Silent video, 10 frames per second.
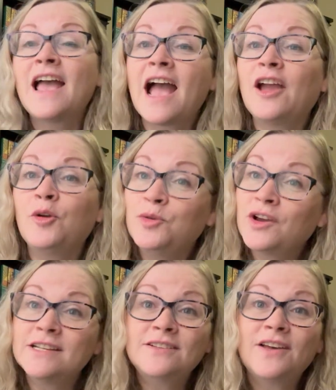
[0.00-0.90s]
I hope you
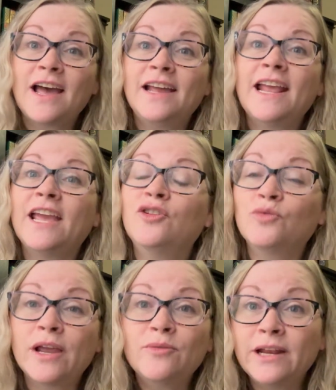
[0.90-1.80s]
guys have had a
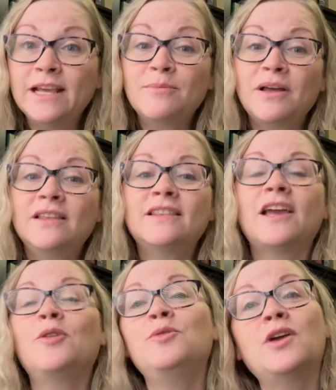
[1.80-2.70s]
great reading month. I
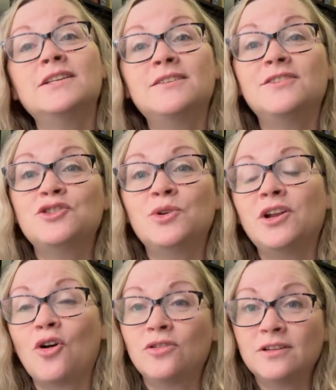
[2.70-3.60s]
hope you guys have
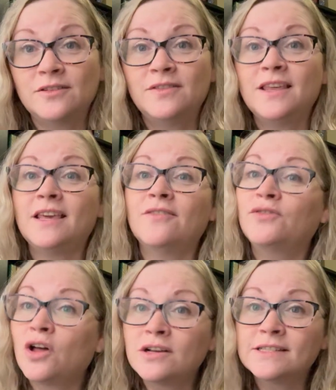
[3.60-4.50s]
enjoyed all of the
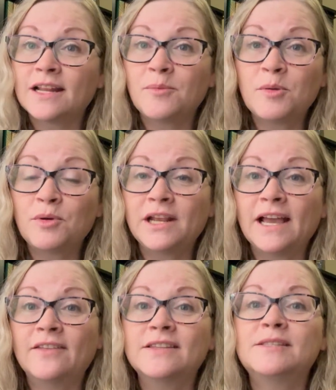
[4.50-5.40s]
vlogs that I've been putting
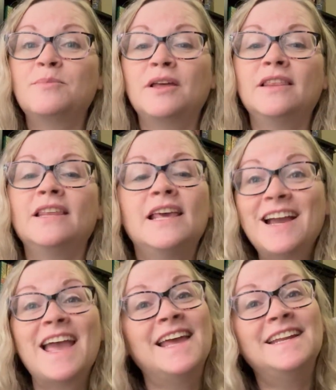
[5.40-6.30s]
out this month.
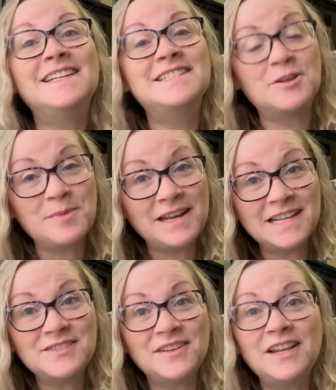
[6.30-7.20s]
And until my
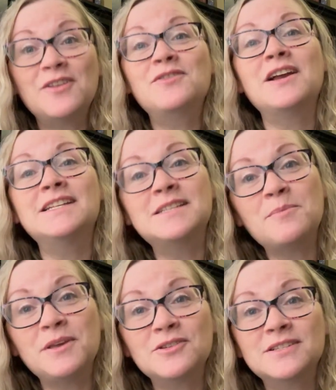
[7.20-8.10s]
next video, friends,
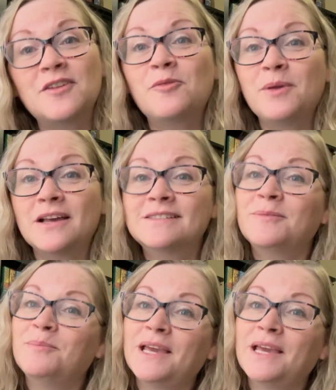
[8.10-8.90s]
be yourself, be awesome, be